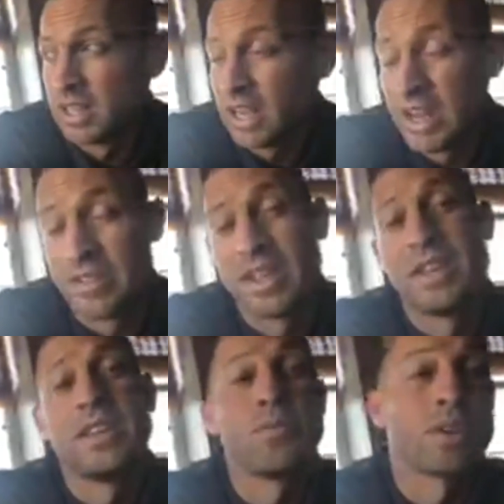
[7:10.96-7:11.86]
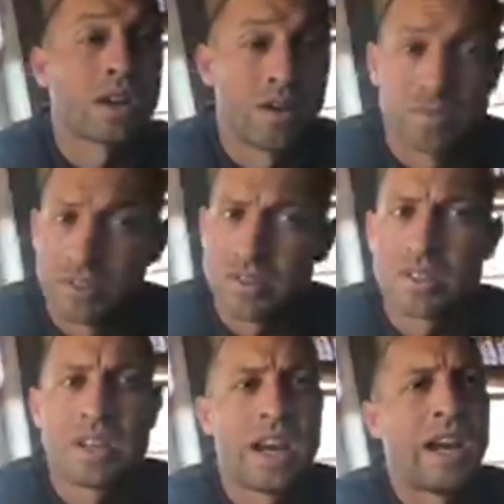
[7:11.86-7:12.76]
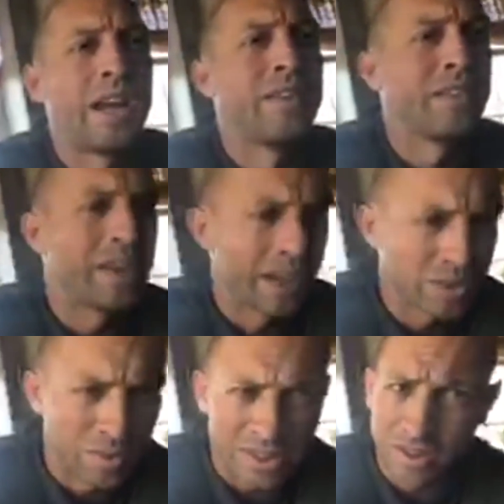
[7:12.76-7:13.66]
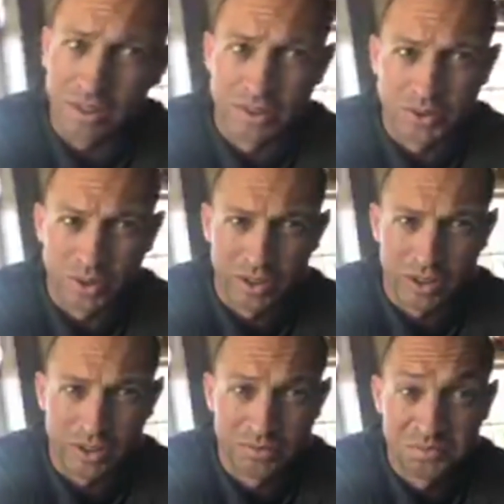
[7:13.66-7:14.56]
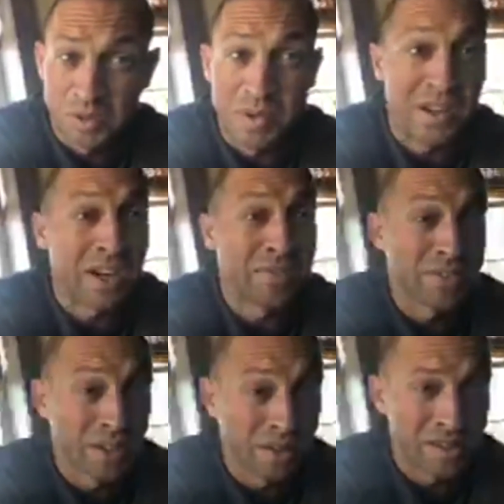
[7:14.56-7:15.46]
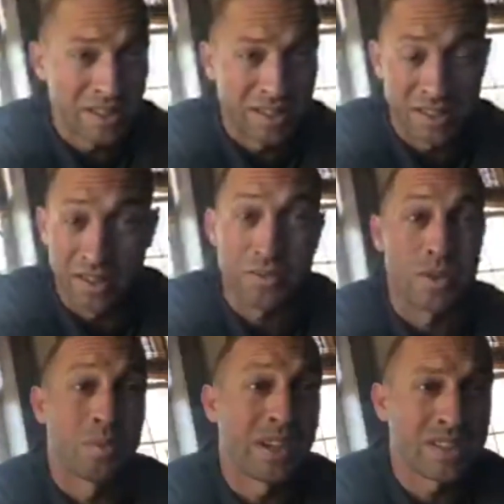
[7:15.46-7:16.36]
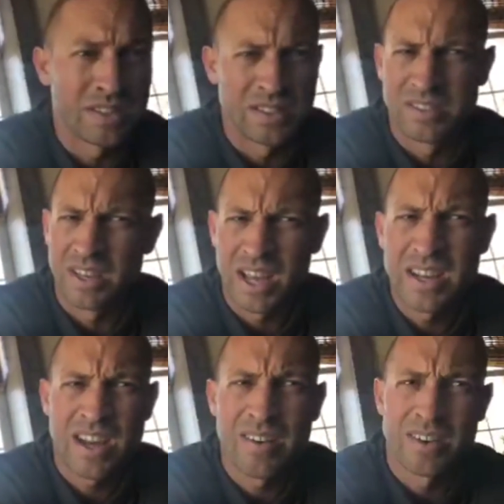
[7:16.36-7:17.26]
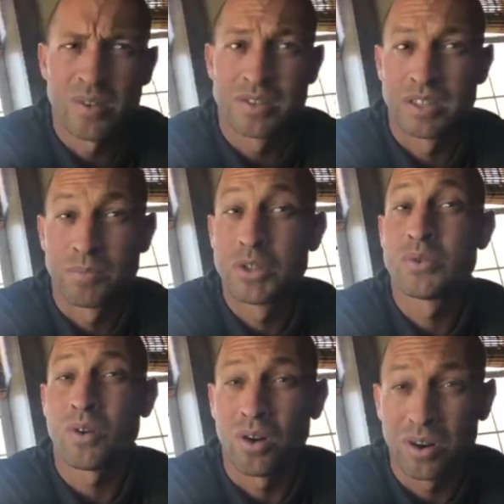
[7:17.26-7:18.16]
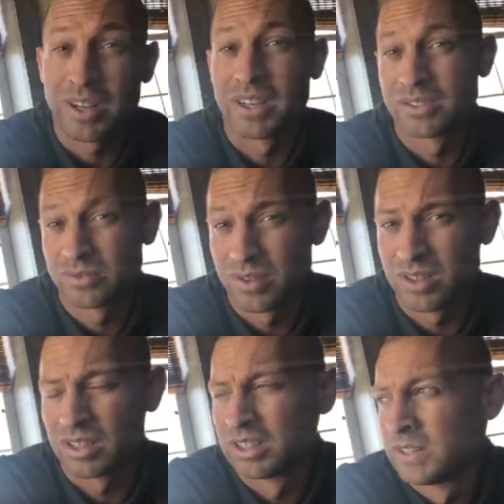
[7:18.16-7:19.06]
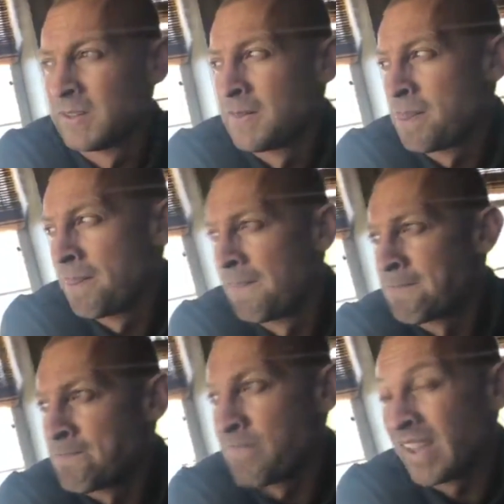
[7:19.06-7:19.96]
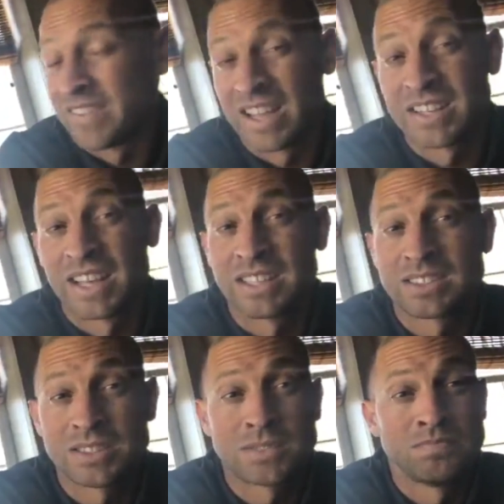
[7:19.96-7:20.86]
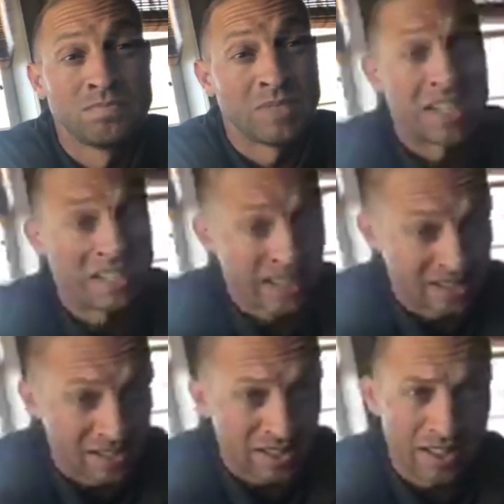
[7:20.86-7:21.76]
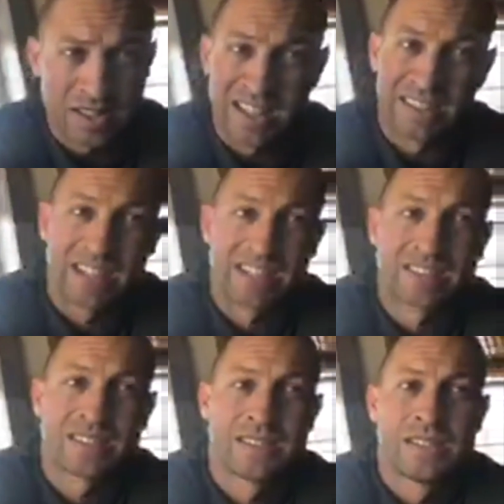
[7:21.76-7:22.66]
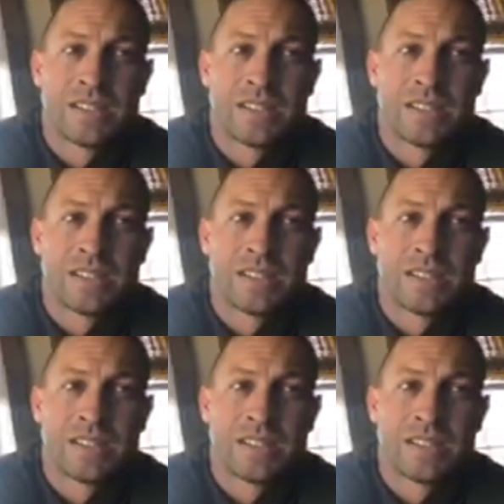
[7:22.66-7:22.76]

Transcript: And then it recovers, and the next week you're a little stronger. You may not even notice it until 3 weeks, and then you say, hey, now I notice it, but you are getting stronger. And that takes intensity, that takes